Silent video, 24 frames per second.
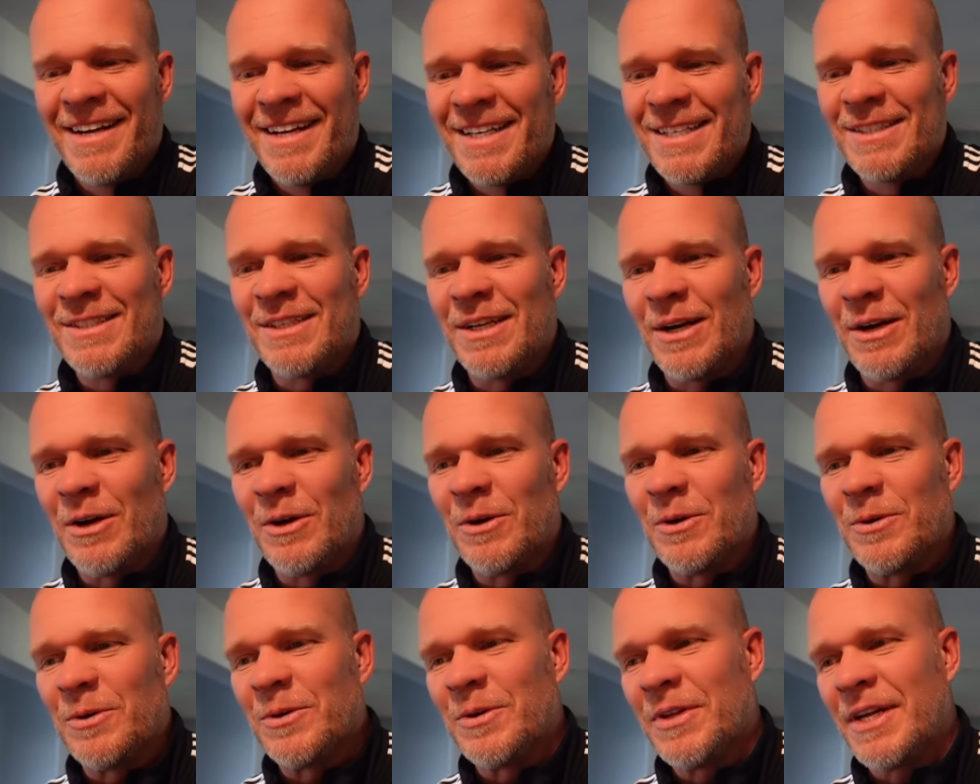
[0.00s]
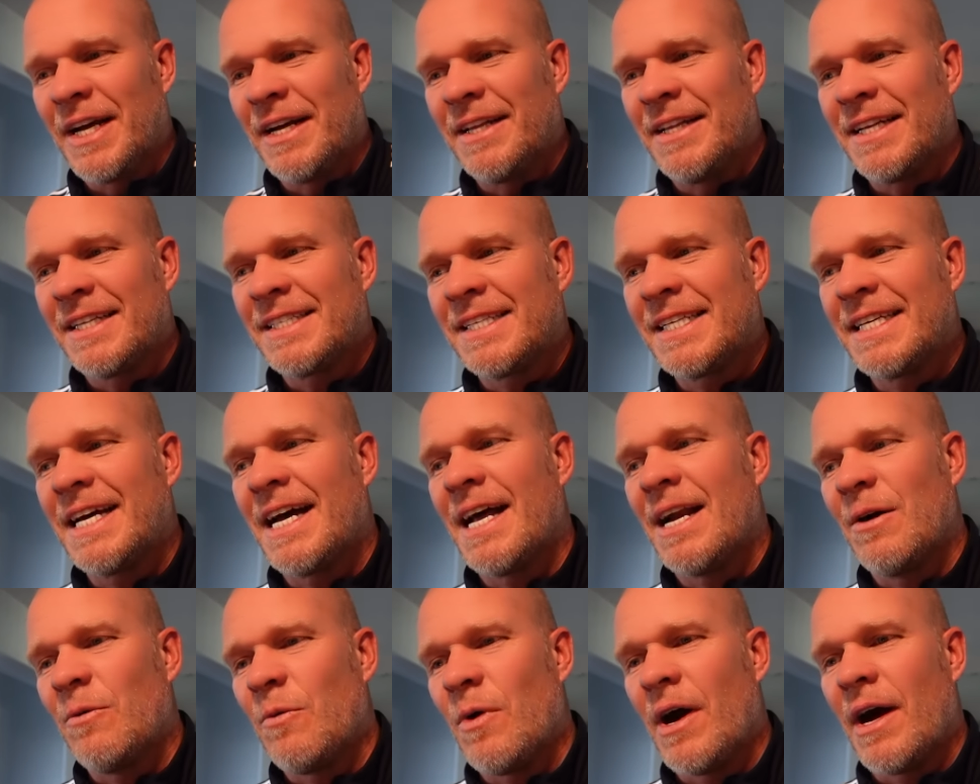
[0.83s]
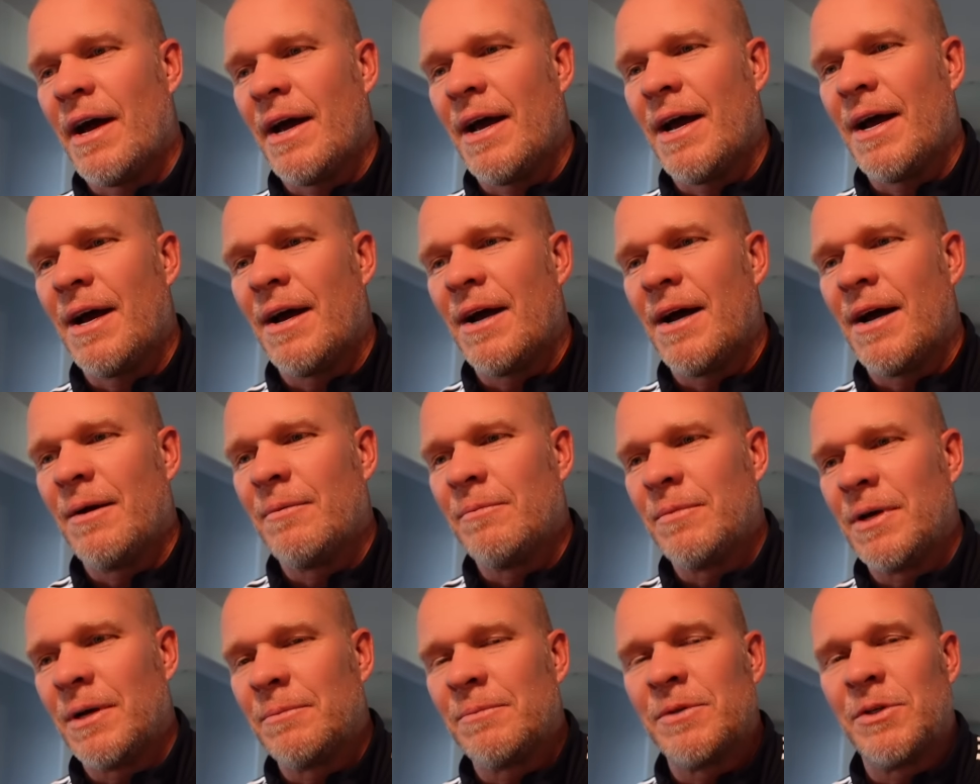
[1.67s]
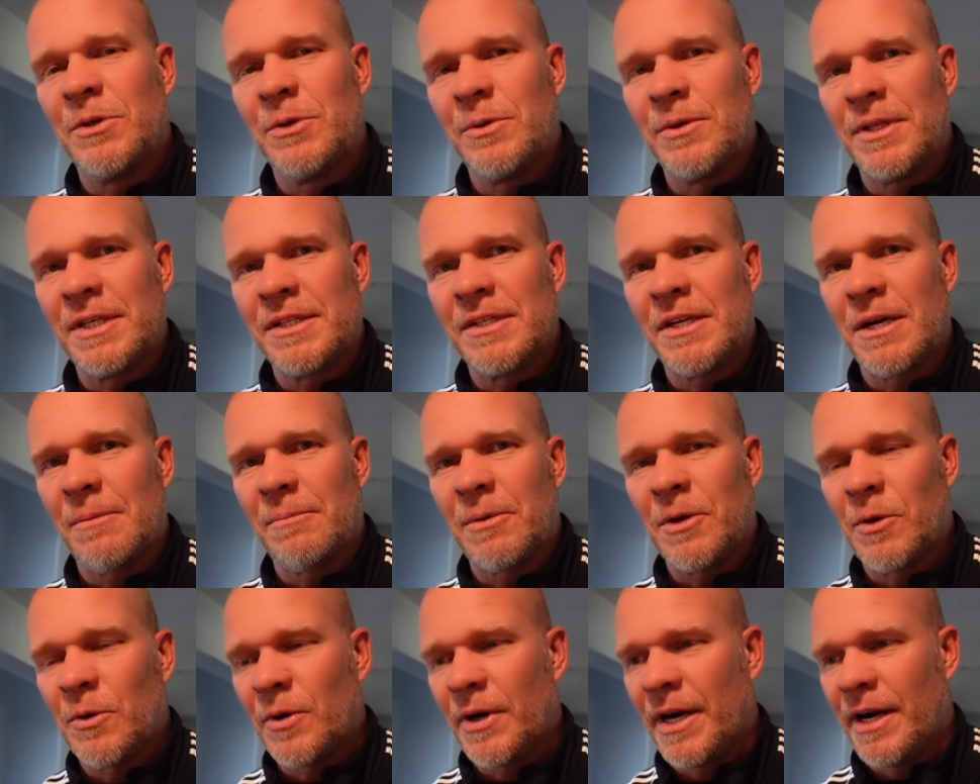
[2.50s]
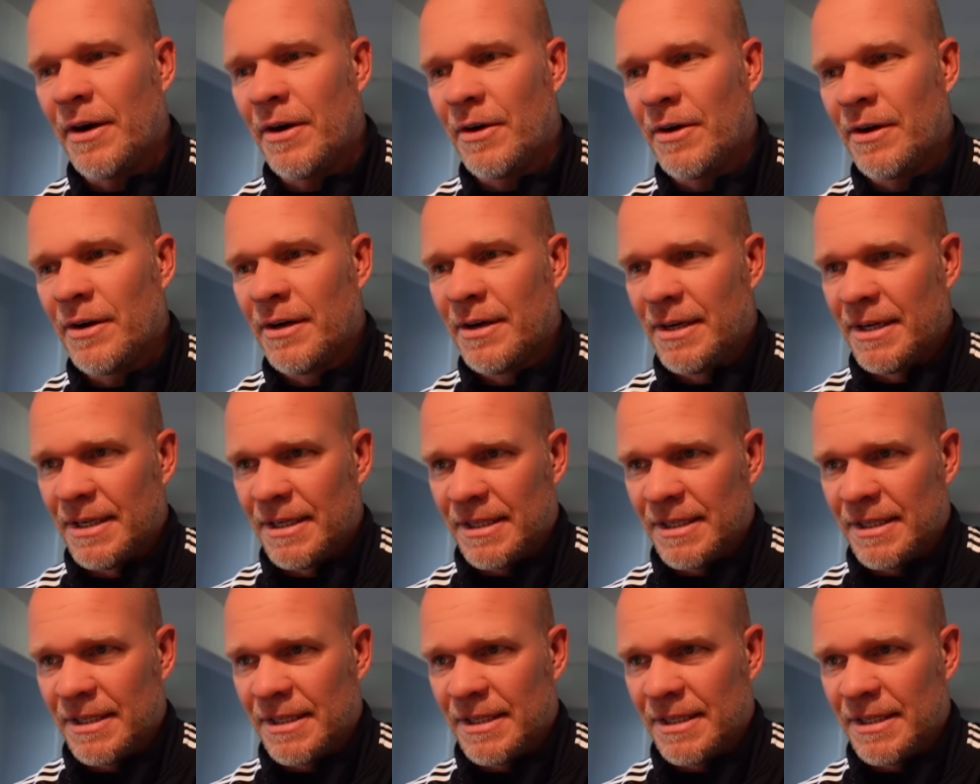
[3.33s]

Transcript: So that's kind of why I'm doing this upload here,